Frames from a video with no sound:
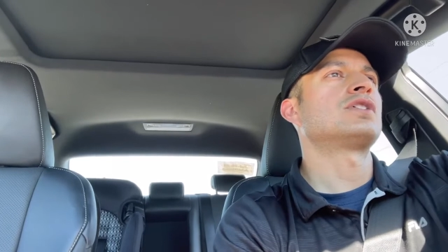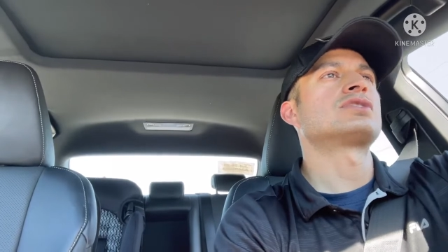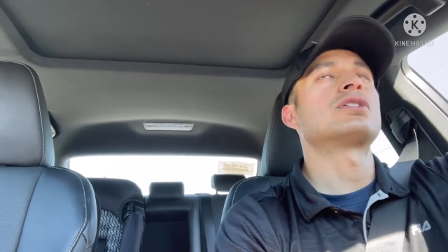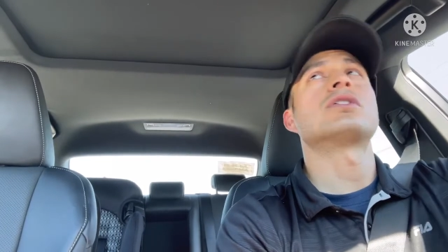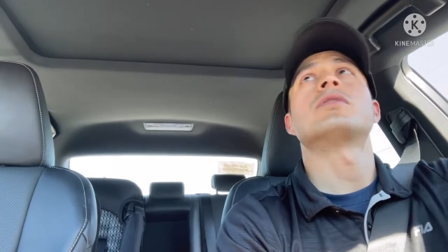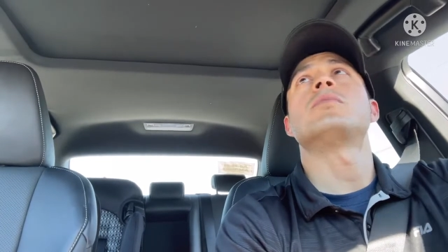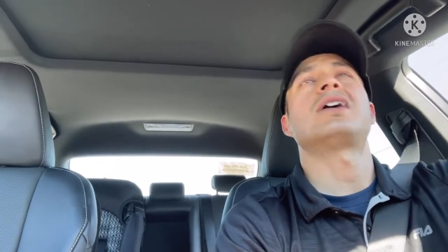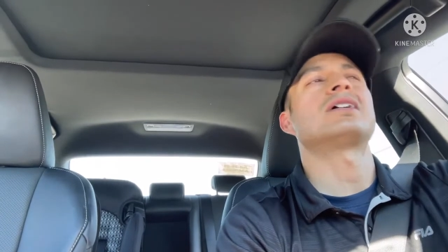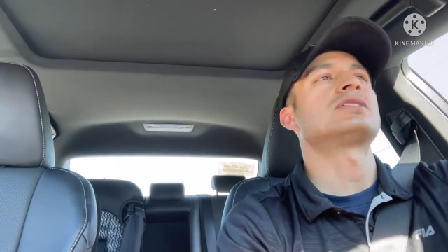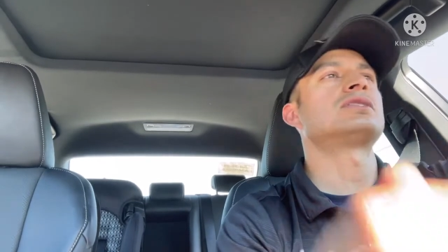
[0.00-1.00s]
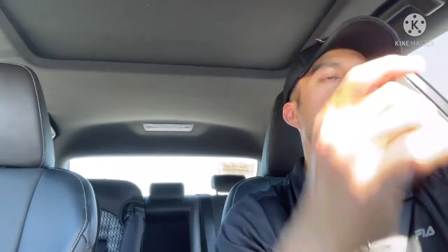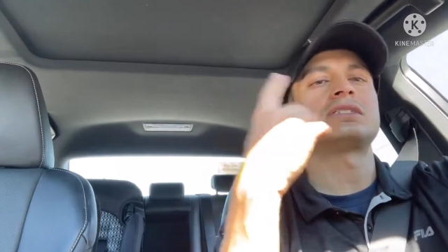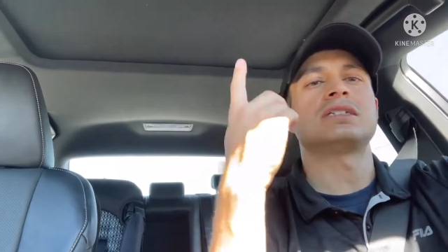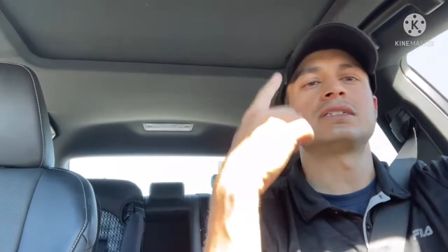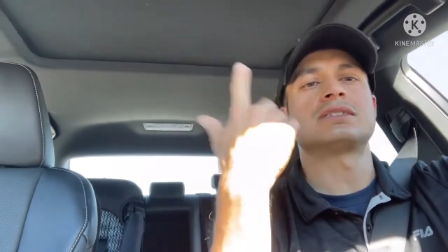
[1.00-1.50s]
far as current mods,
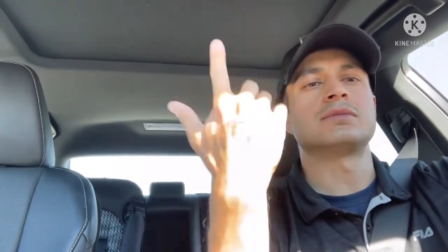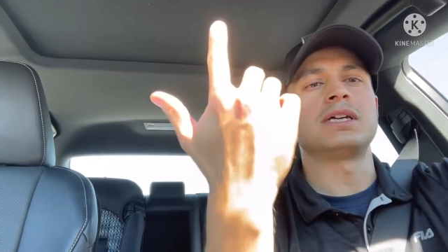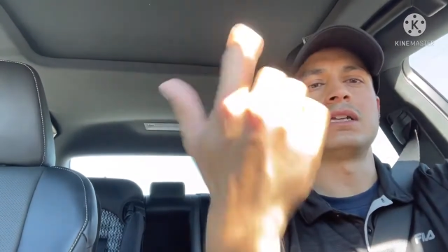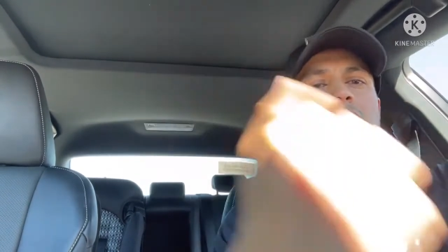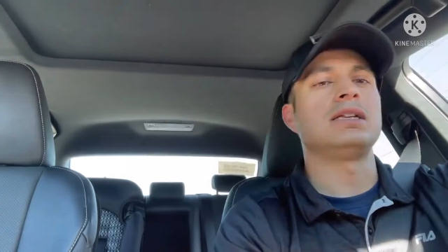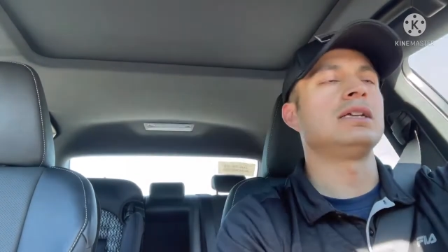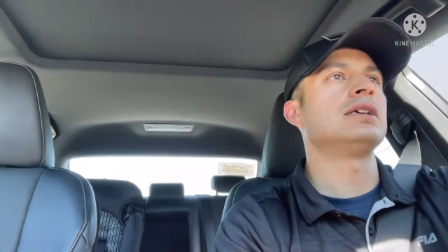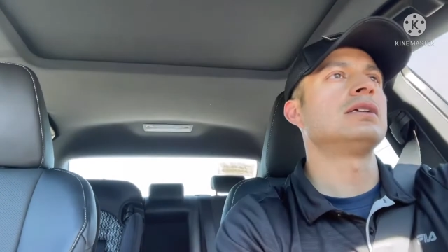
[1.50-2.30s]
just did some LED